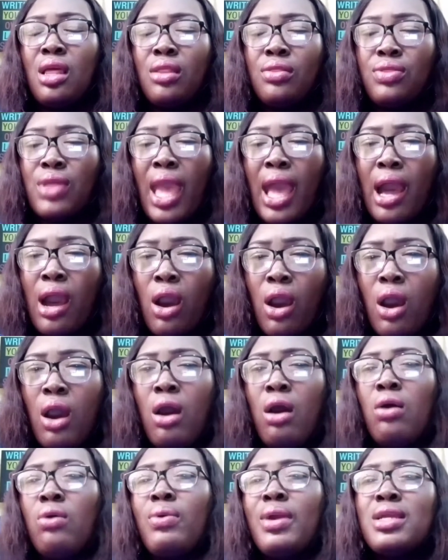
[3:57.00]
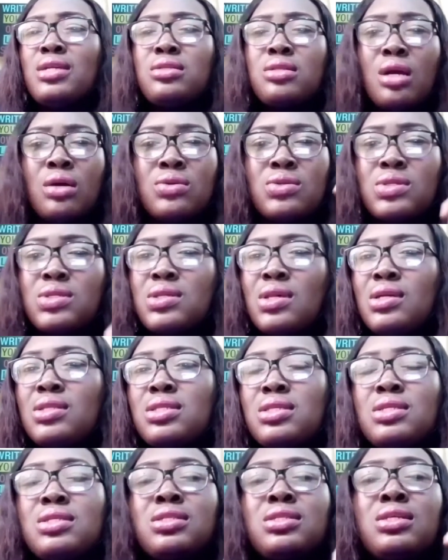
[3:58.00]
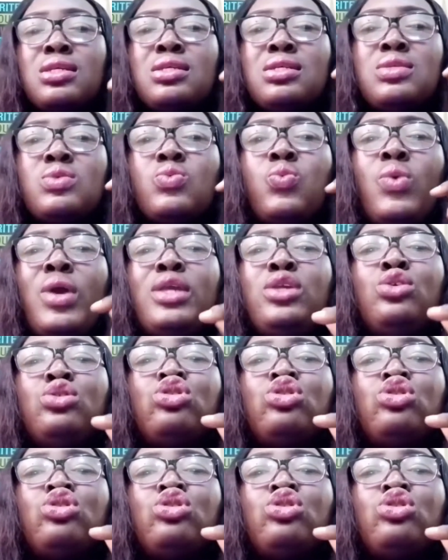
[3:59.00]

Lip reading: there are always uncertainties when you